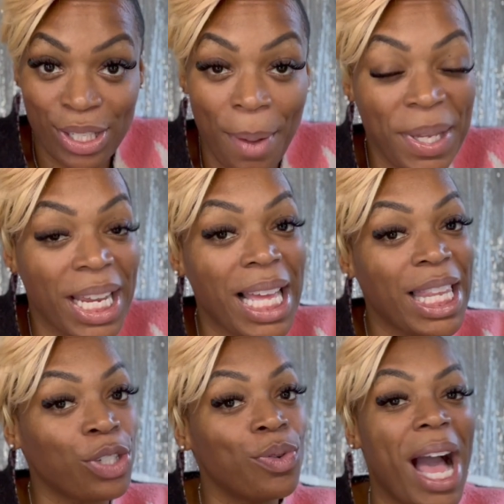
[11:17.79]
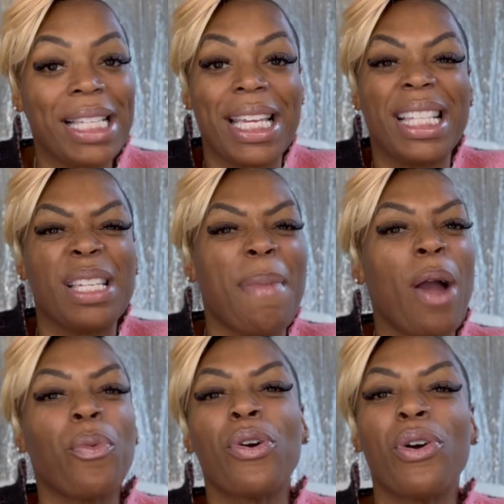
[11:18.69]
So I'm going to let you guys into
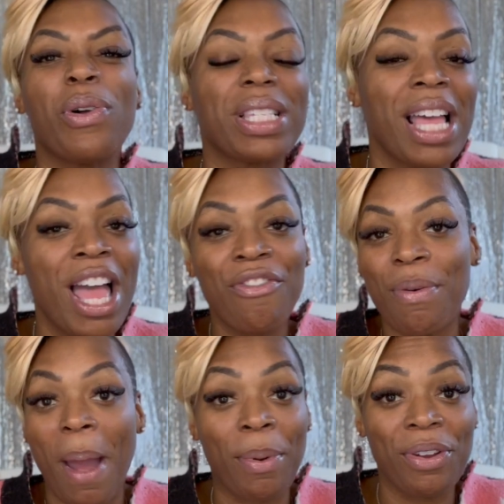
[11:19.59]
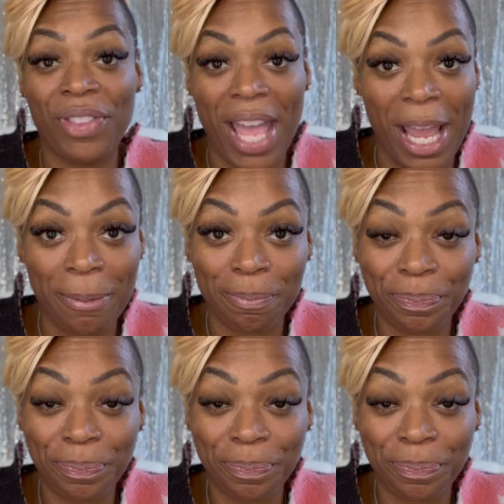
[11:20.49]
my world for my birthday.